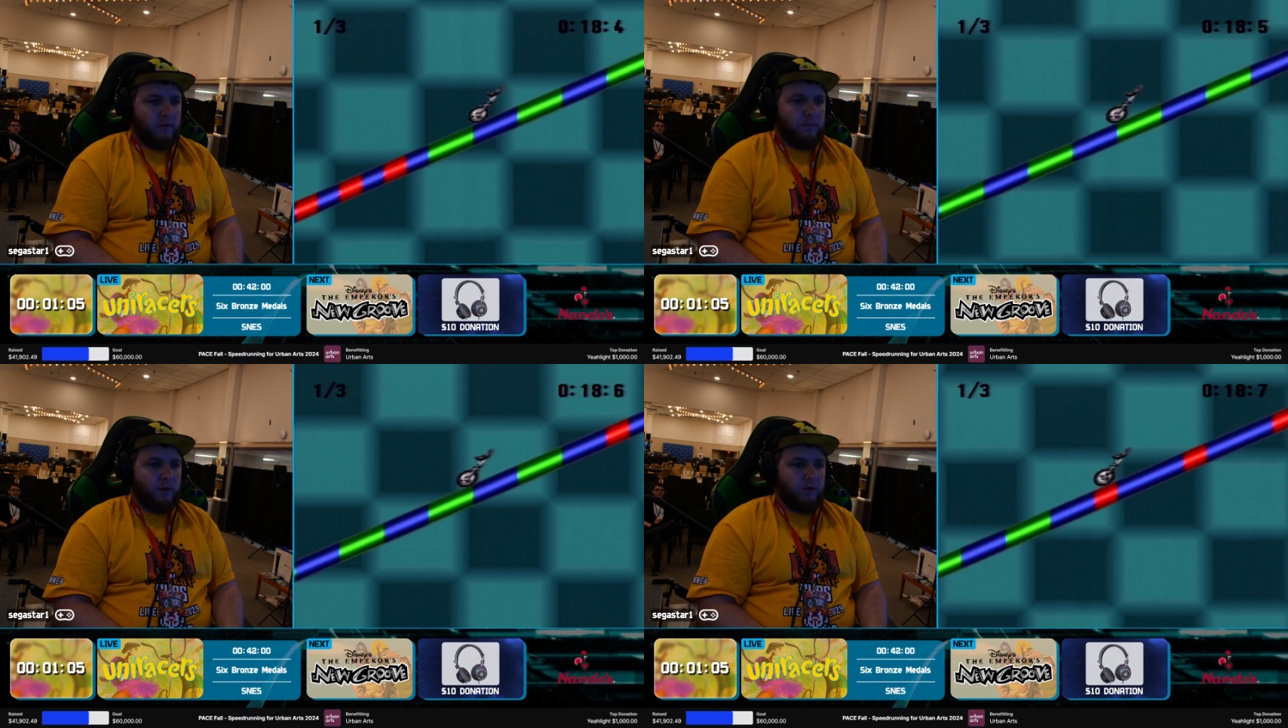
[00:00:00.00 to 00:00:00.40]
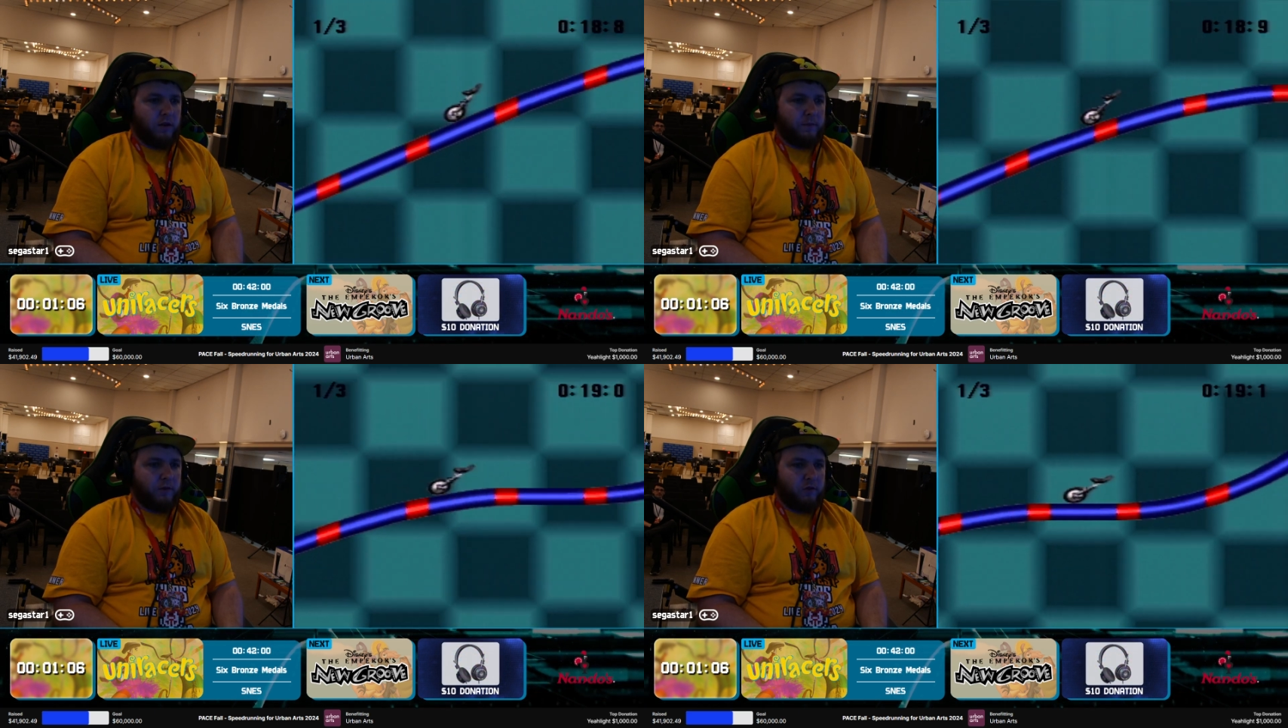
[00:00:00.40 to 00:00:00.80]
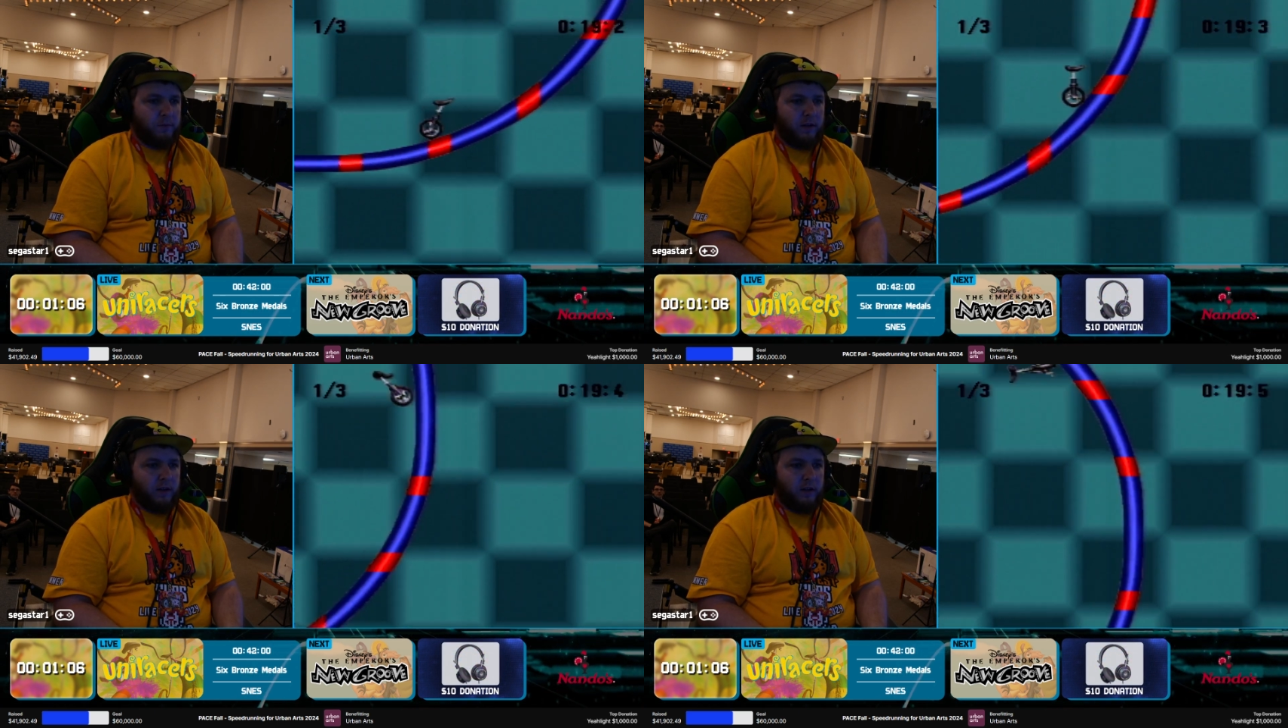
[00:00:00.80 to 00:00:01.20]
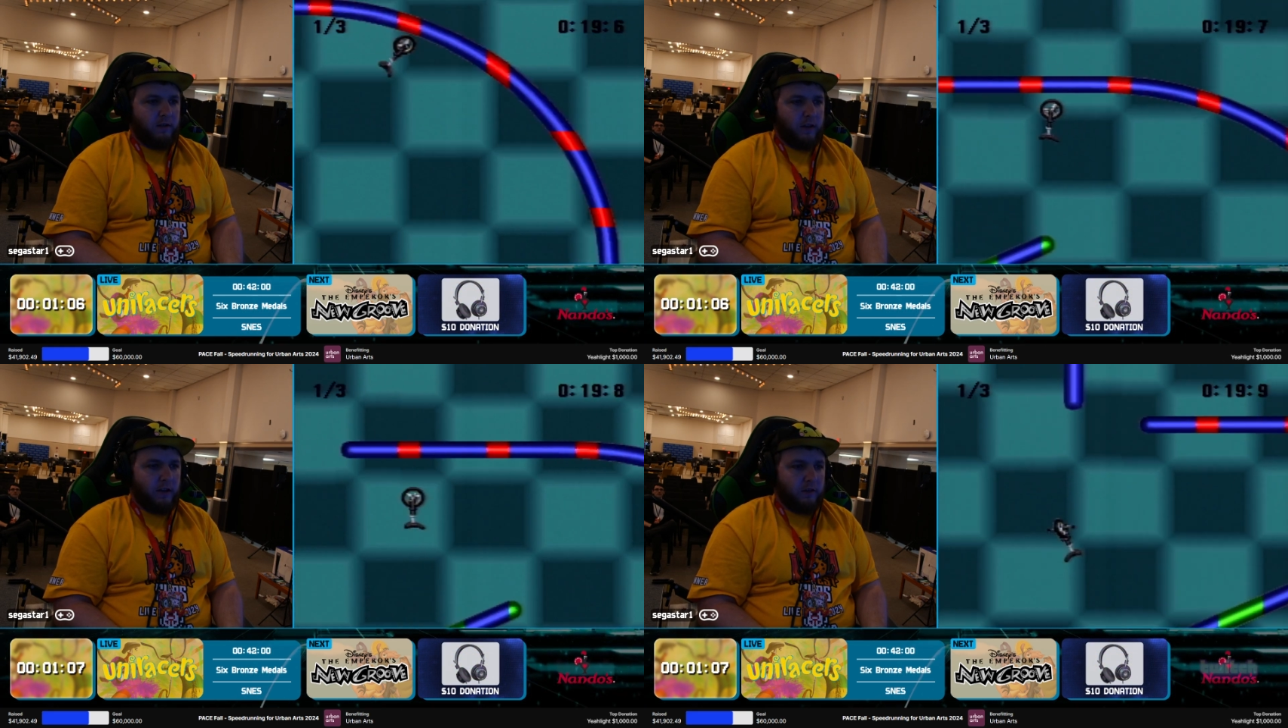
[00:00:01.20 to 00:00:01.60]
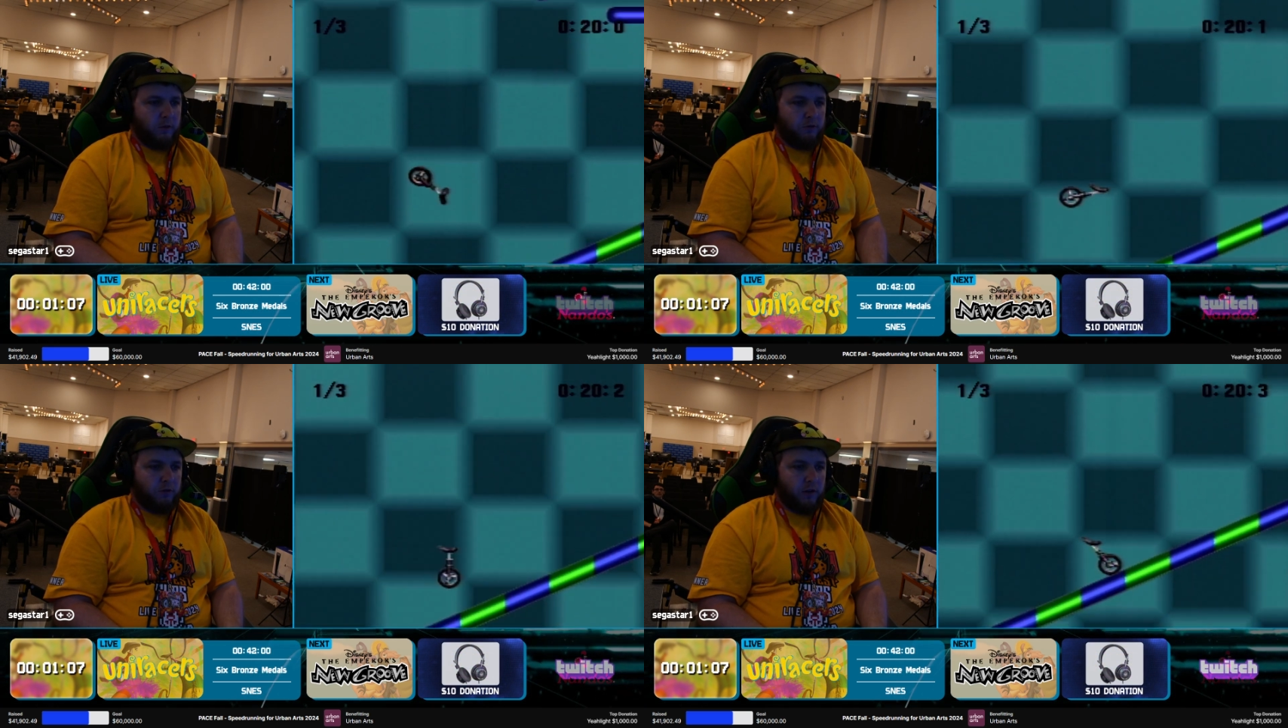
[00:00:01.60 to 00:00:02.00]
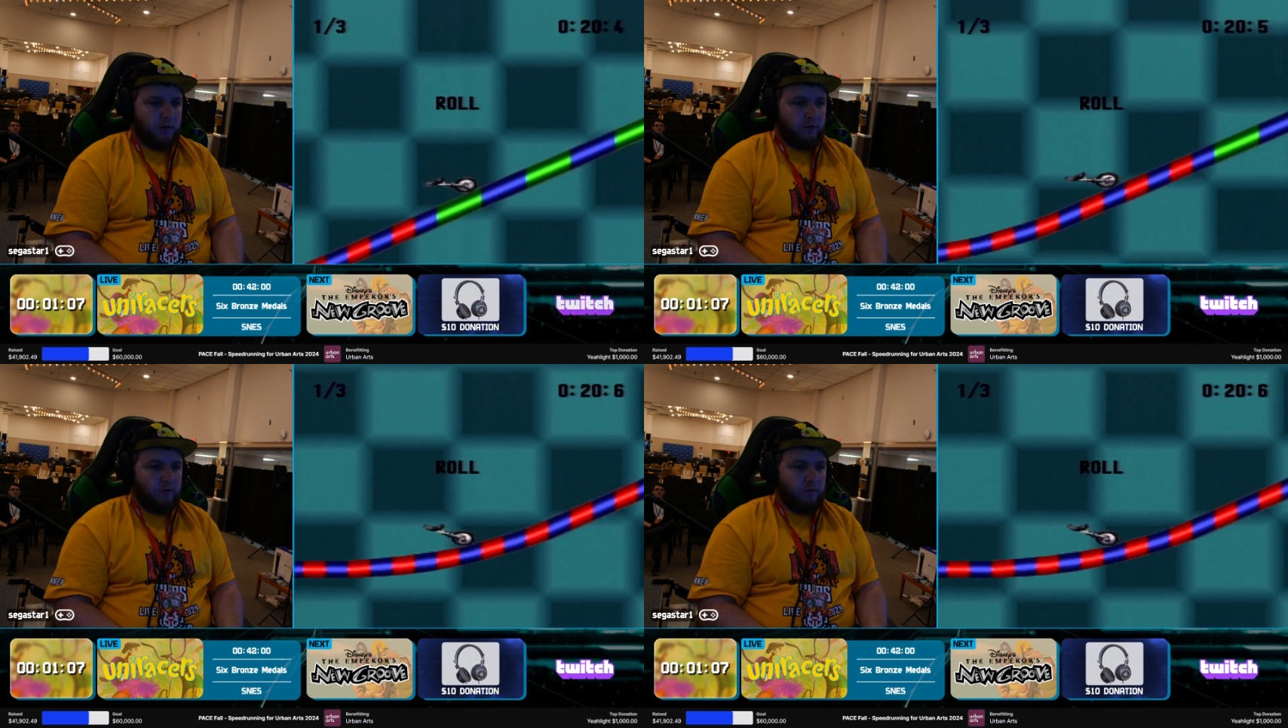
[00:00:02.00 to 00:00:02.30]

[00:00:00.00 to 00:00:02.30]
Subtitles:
building up your speed and landing those tricks.